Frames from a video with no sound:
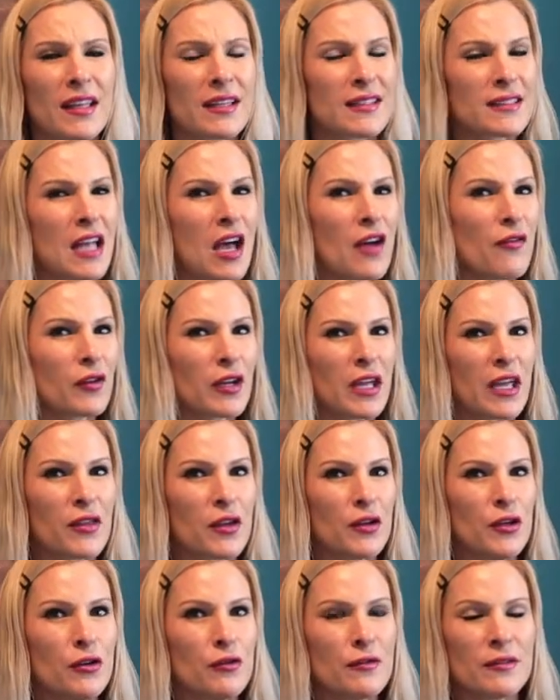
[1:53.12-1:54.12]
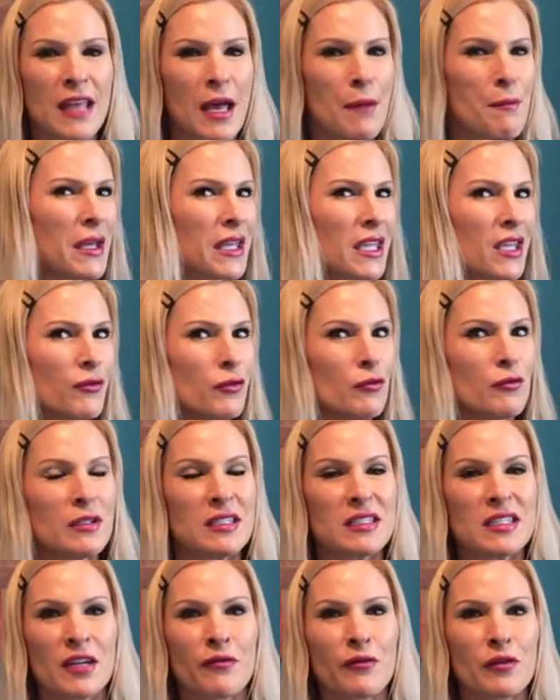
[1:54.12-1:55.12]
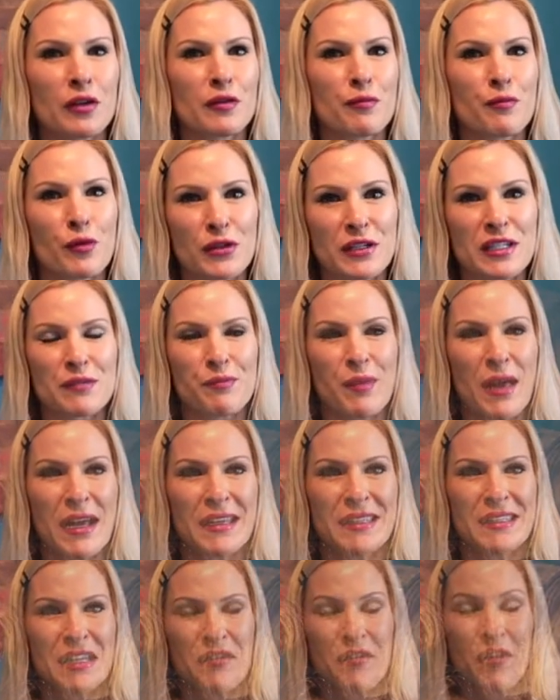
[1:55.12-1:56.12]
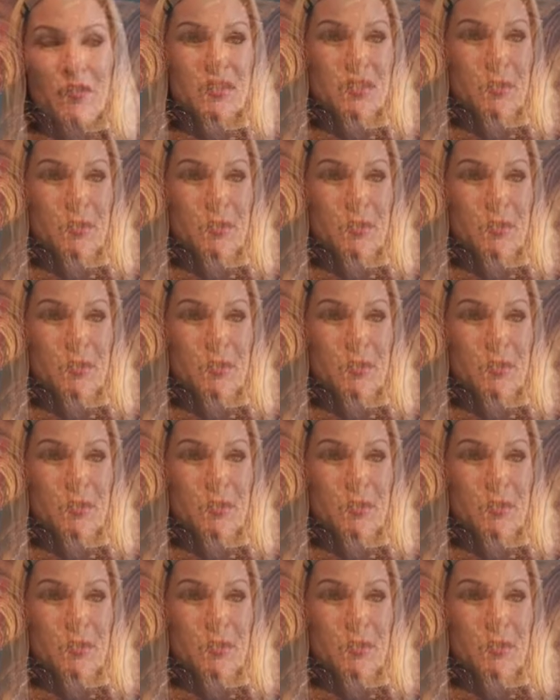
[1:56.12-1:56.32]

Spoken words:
let's not forget the news. That might give you a different perspective of